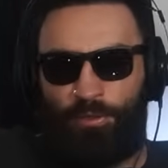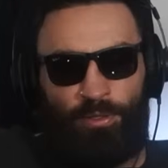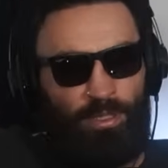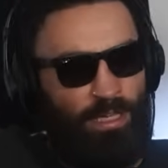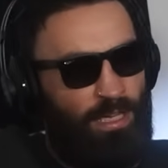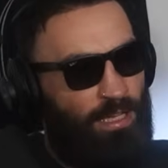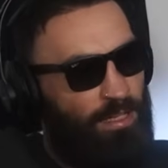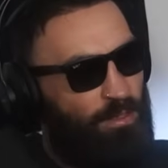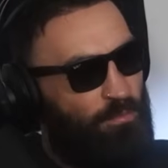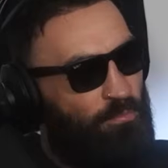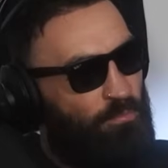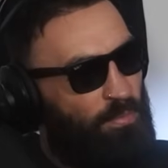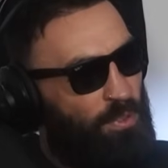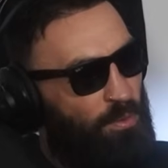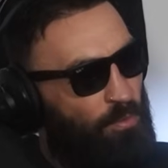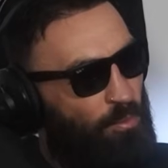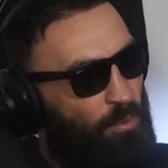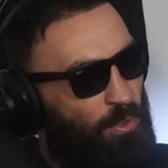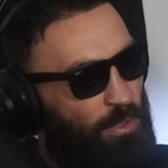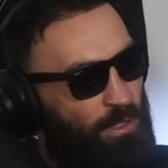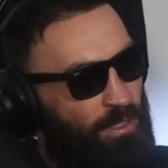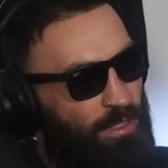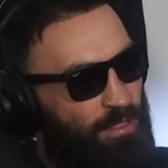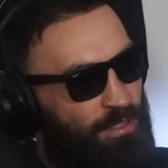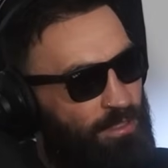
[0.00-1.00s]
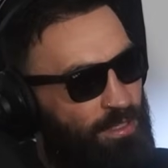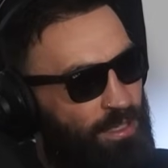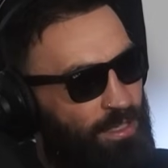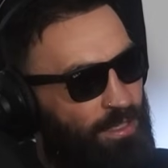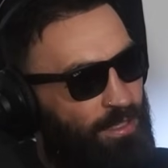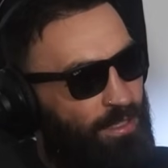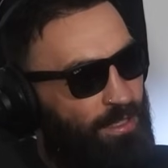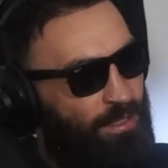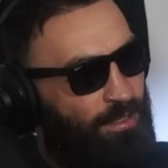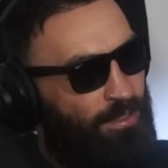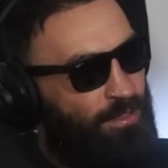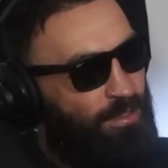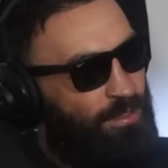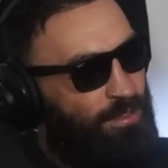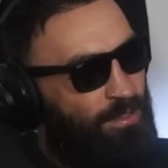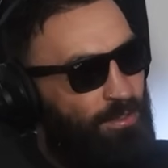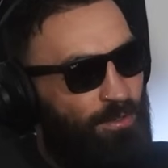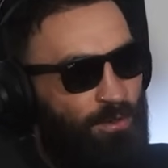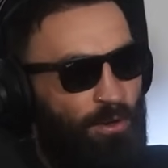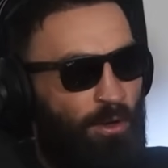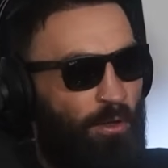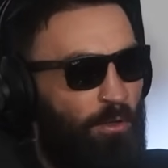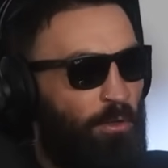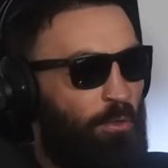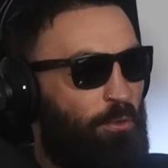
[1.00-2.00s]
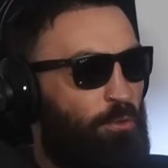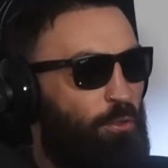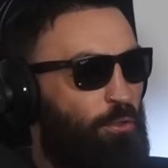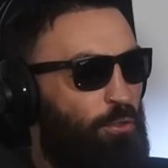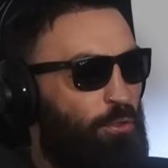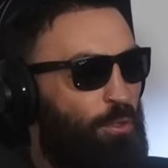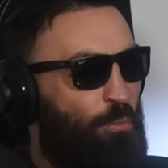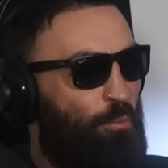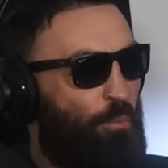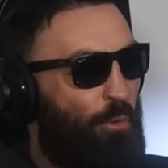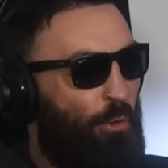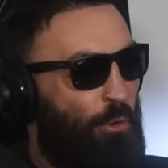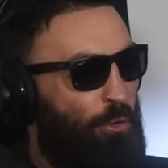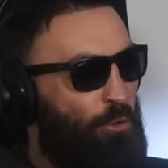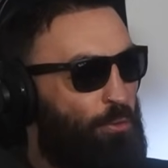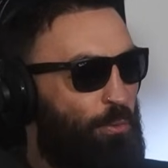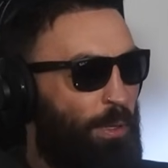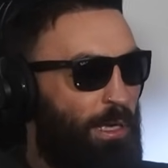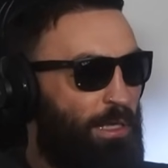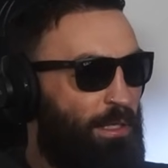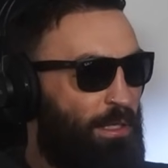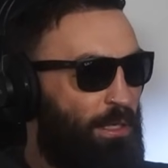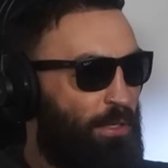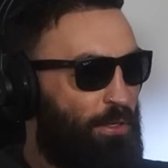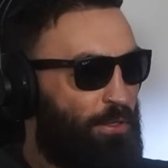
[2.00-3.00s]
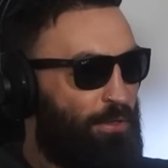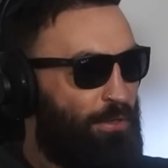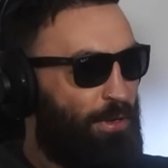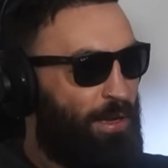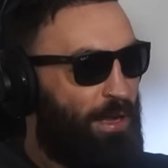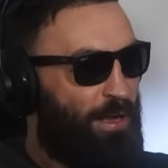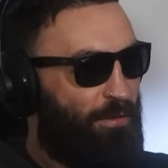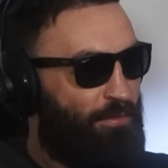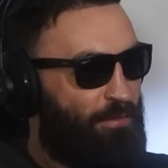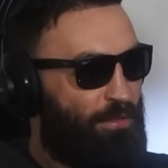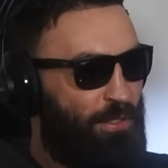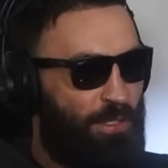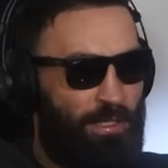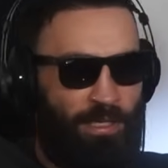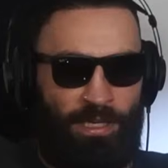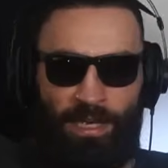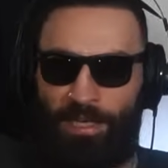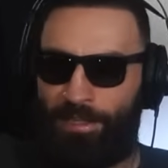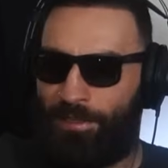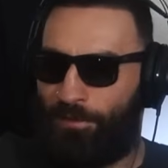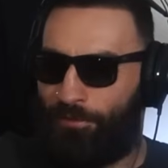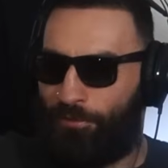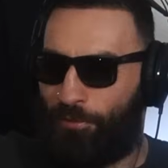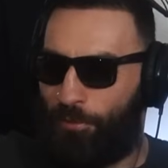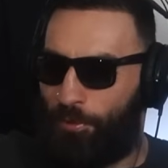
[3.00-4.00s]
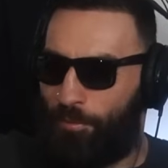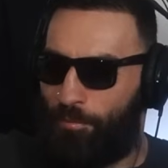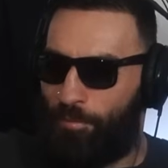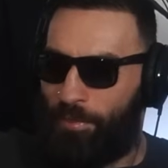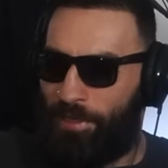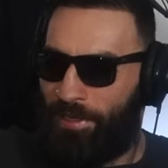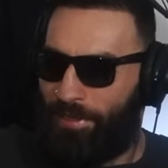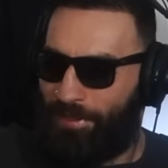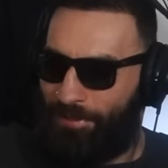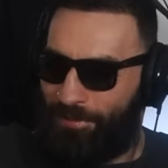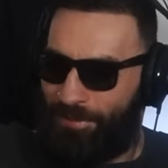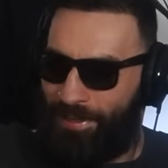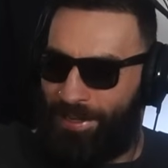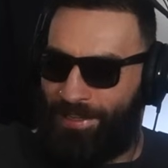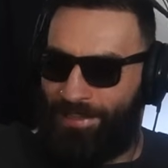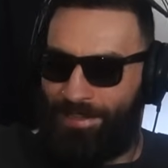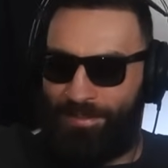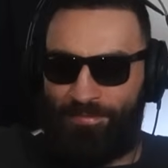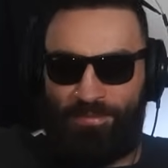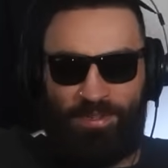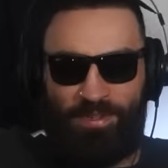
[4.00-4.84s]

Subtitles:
get the people on your side. Like, oh, they're just the boys went to the UFC, had a few beers, had a